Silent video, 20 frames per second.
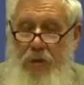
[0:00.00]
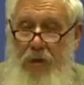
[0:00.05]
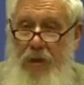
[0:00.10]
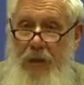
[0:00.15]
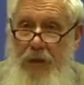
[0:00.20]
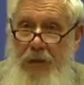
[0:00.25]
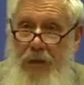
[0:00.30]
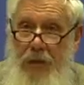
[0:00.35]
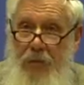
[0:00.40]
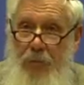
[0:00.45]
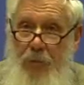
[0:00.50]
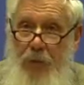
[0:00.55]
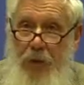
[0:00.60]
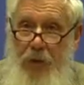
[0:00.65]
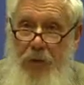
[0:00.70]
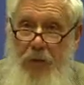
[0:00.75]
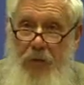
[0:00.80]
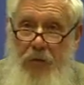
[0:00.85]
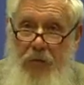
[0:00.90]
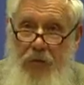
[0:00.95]
or to heat up
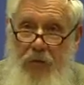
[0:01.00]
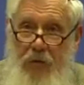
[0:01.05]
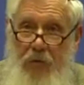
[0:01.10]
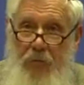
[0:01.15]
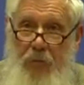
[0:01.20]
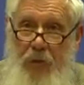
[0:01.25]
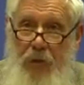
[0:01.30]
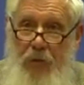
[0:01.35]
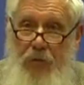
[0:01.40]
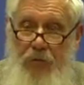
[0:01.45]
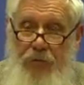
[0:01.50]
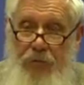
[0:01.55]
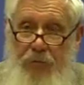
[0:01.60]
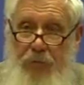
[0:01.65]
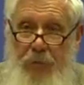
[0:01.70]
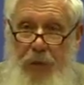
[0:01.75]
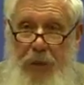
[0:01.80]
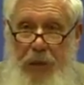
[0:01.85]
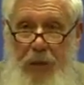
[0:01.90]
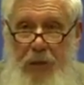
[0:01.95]
the economy, or
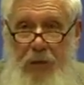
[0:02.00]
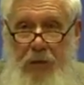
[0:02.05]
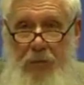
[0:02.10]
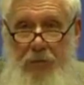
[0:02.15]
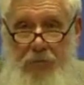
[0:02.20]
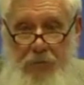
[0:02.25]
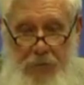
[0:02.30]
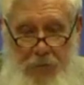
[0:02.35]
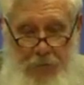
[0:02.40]
for many other